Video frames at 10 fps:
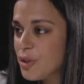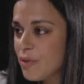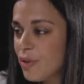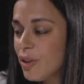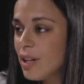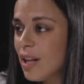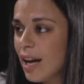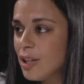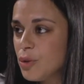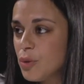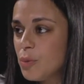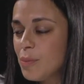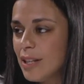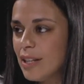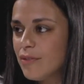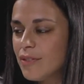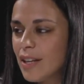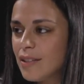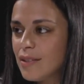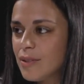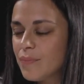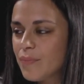of all, I do believe that